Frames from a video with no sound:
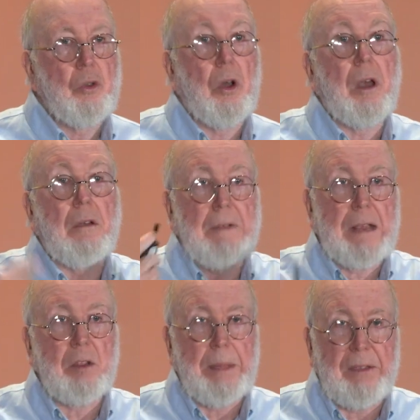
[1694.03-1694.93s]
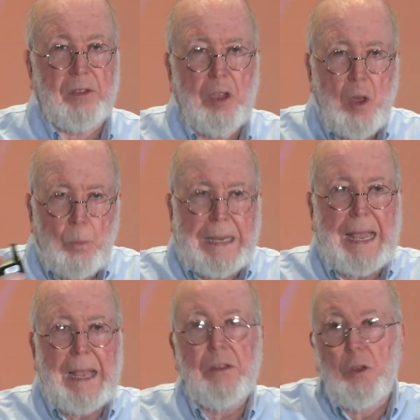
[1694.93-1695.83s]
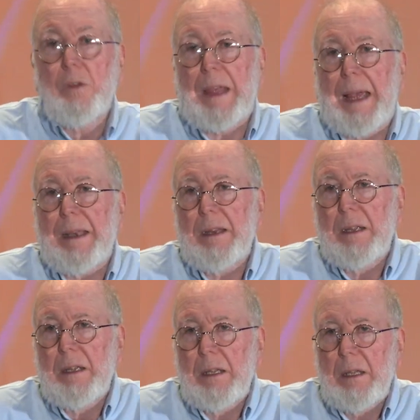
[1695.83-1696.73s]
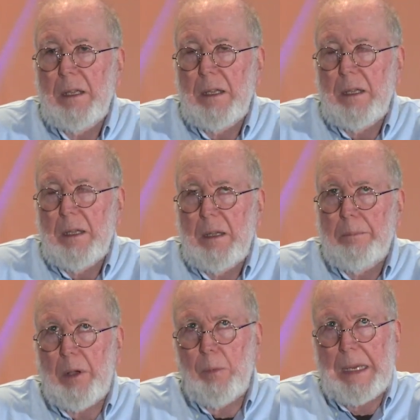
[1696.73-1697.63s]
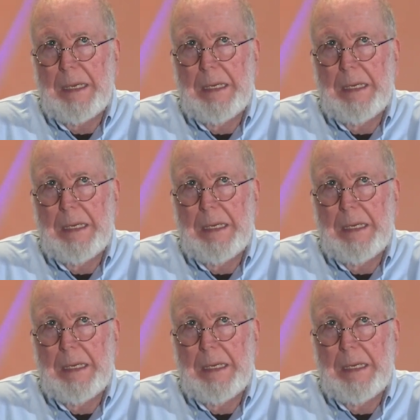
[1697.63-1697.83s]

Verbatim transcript: on a regular basis. We can do that, but we